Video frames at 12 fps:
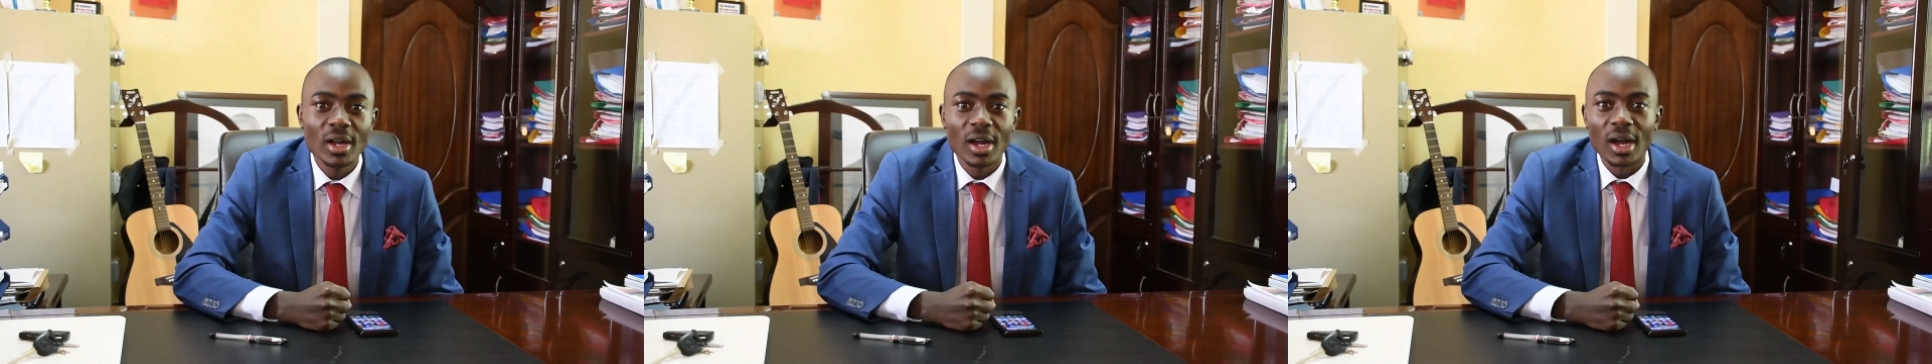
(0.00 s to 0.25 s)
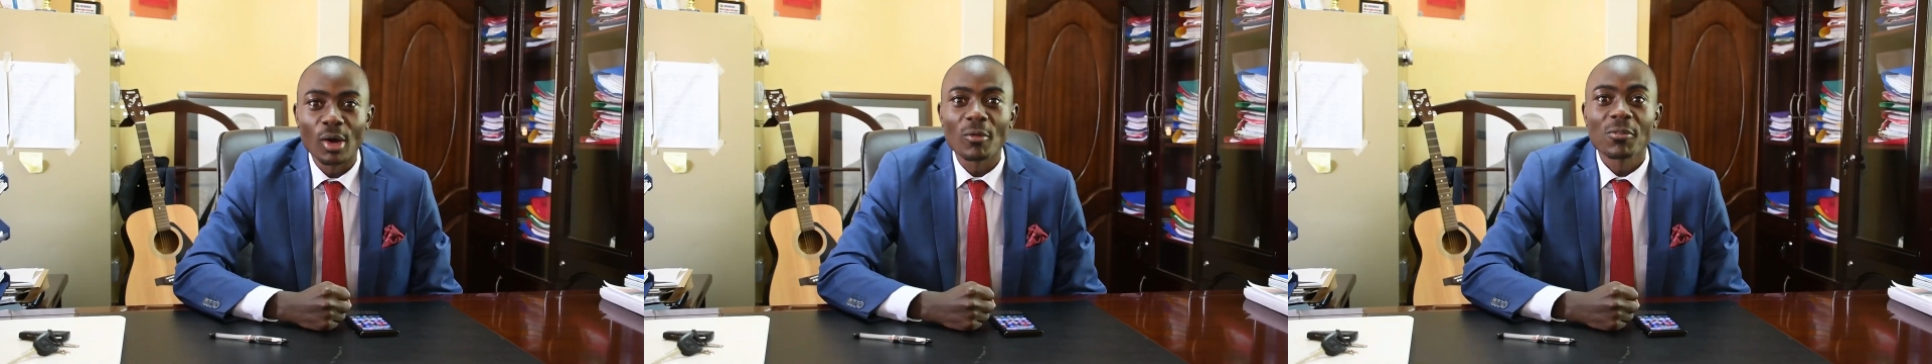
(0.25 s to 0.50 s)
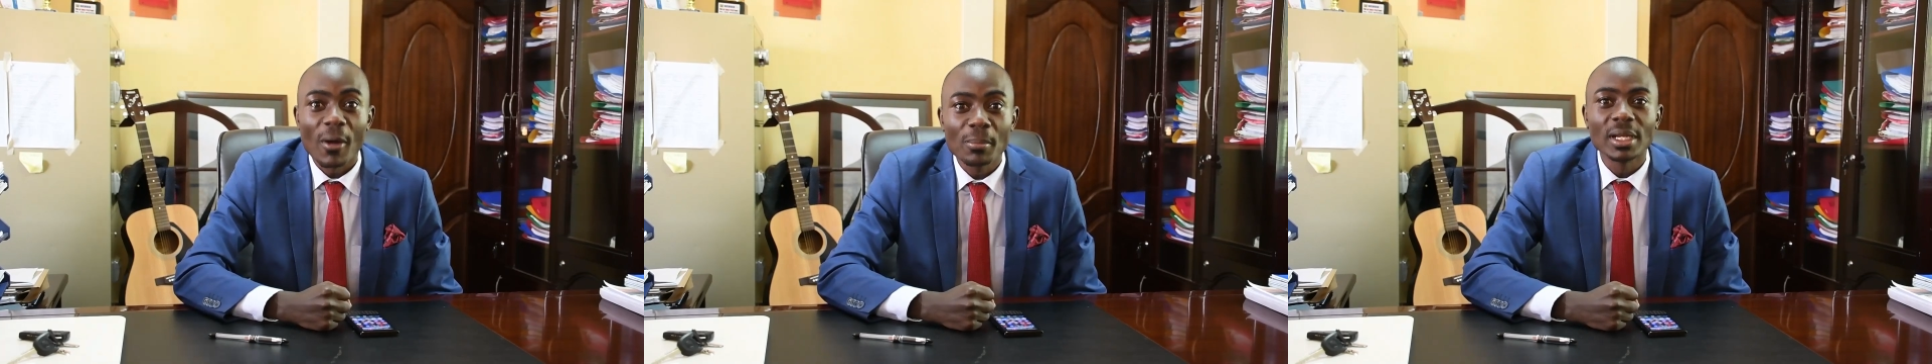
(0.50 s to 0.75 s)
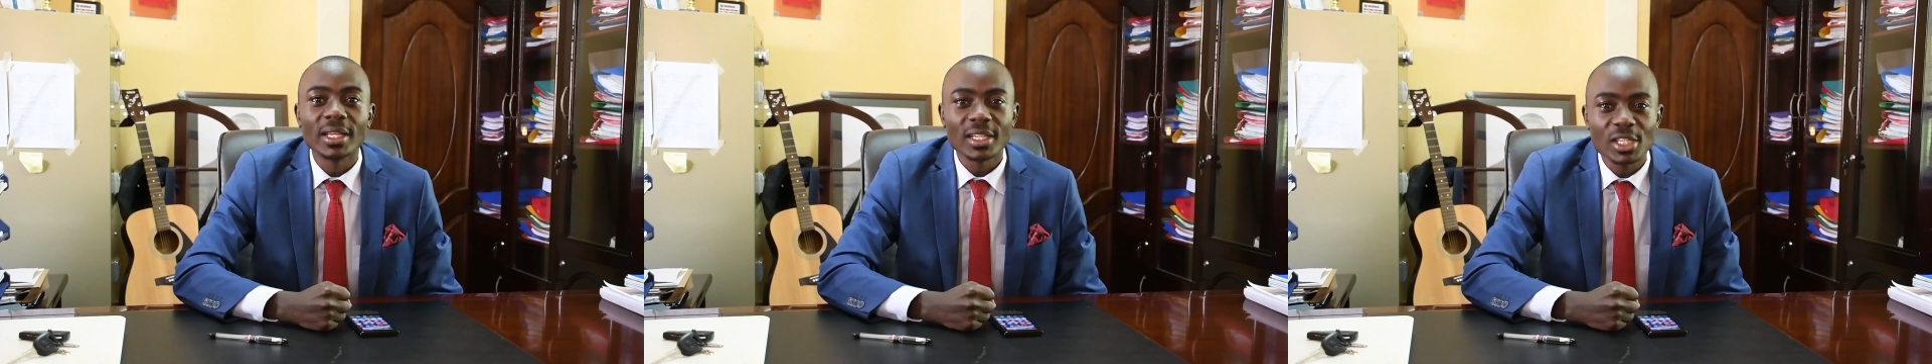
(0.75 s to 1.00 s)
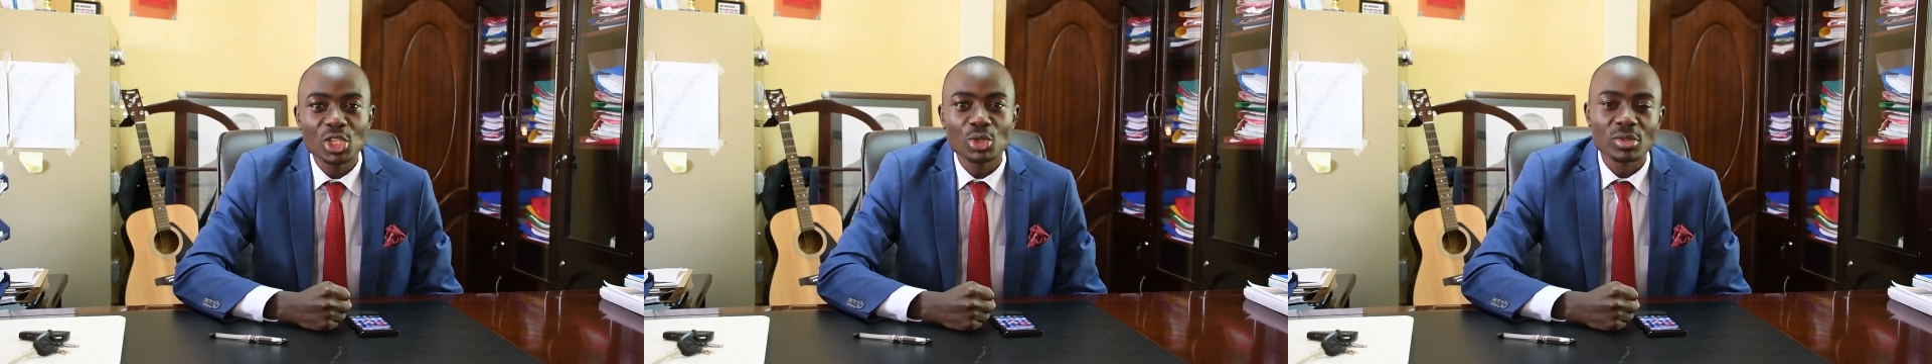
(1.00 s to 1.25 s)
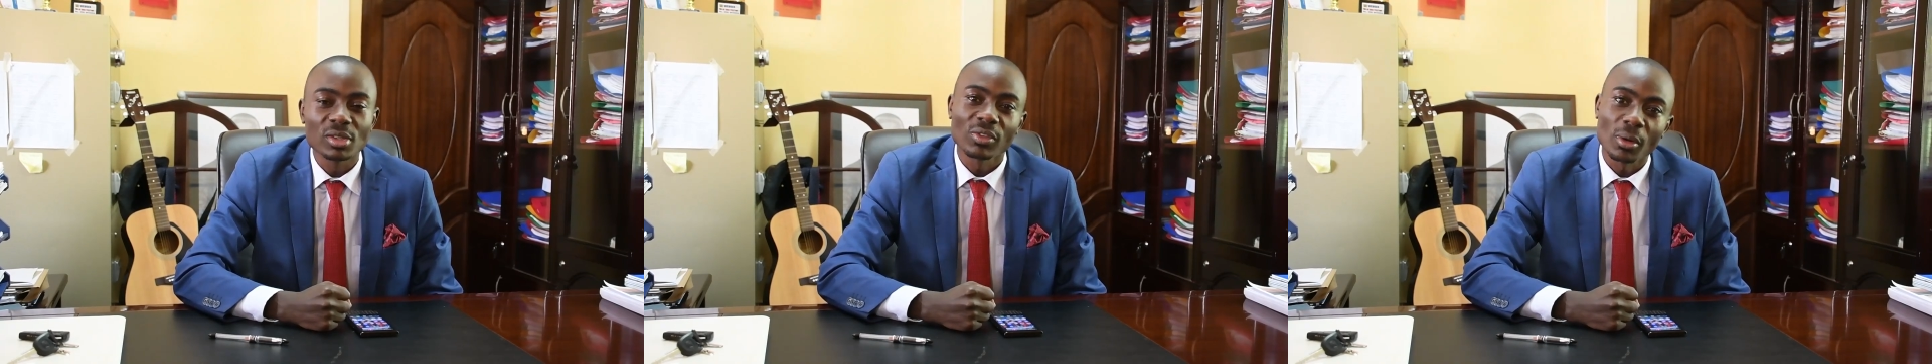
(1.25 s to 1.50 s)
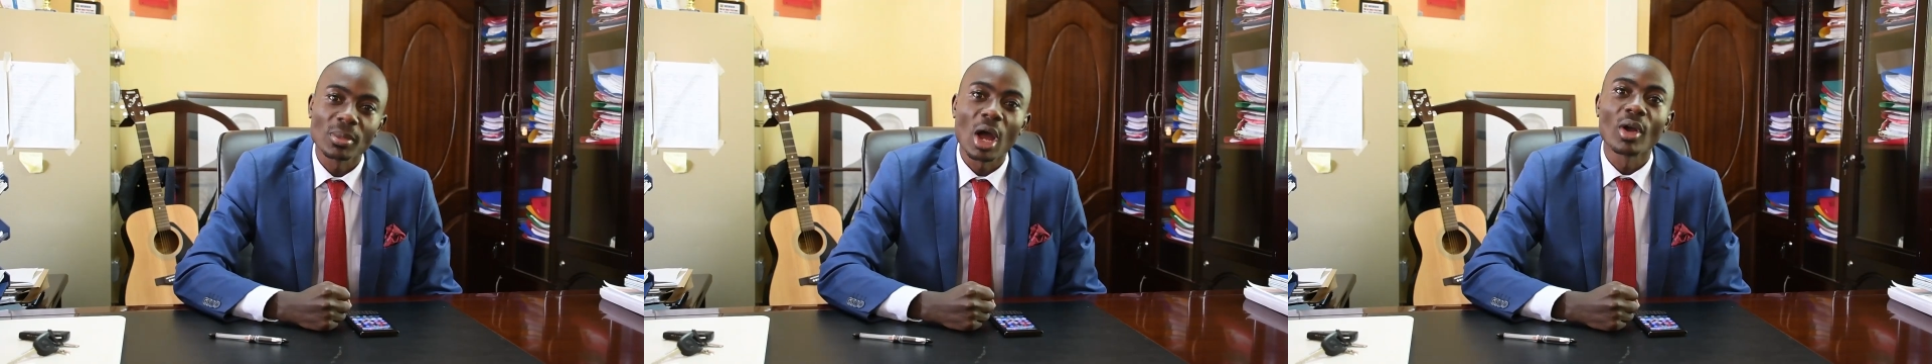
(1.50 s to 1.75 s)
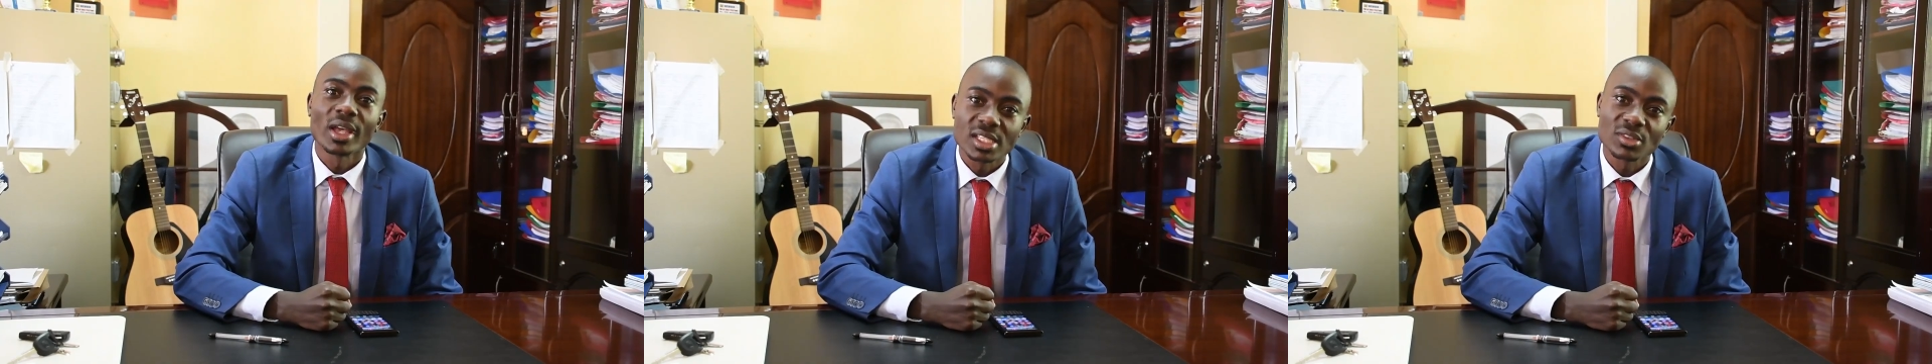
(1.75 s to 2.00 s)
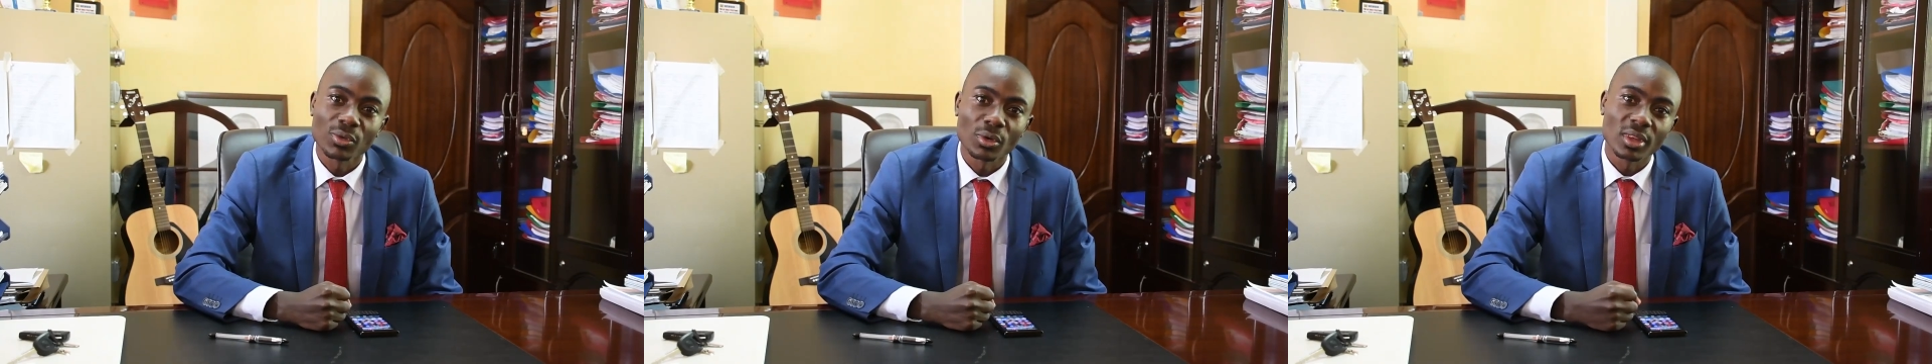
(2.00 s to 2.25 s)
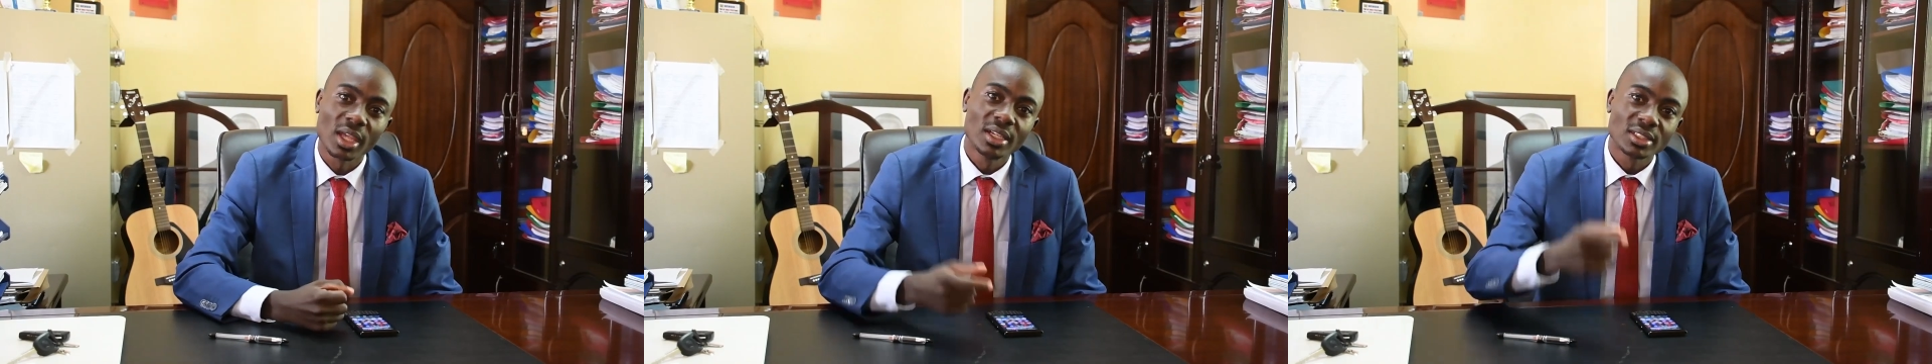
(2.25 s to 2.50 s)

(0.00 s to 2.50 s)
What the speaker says: our family issues from now henceforth.